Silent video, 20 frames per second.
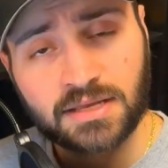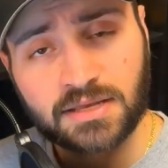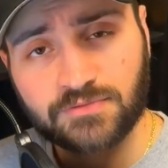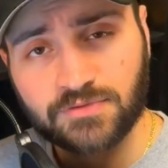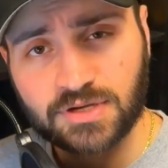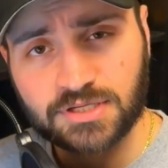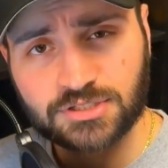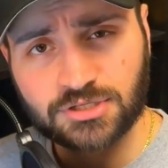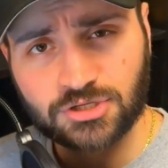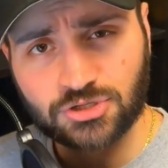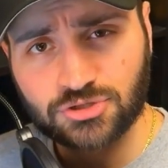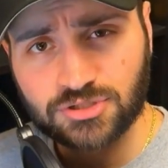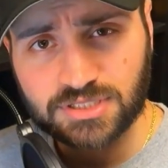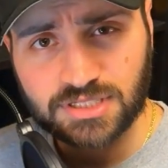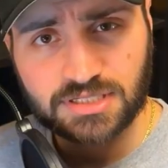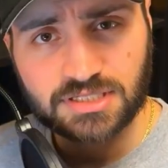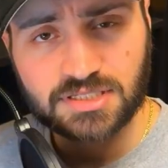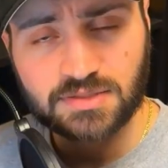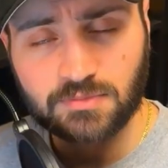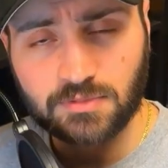If you guys are interested
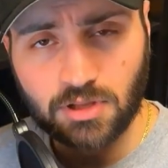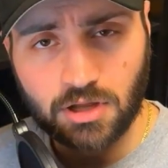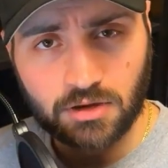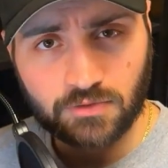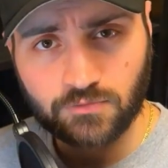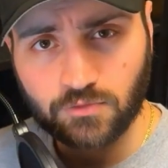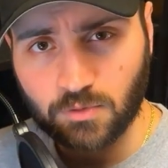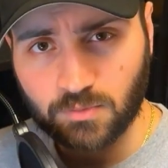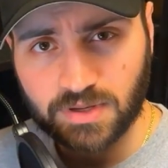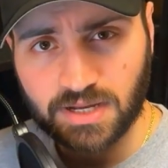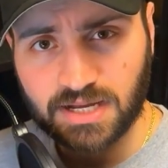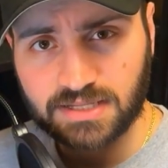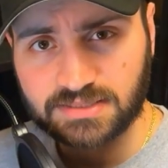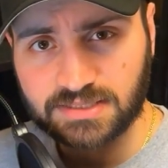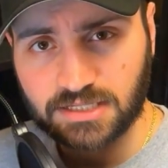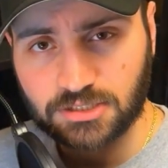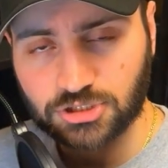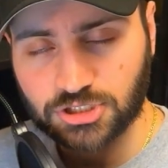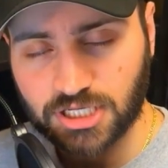in some long form content,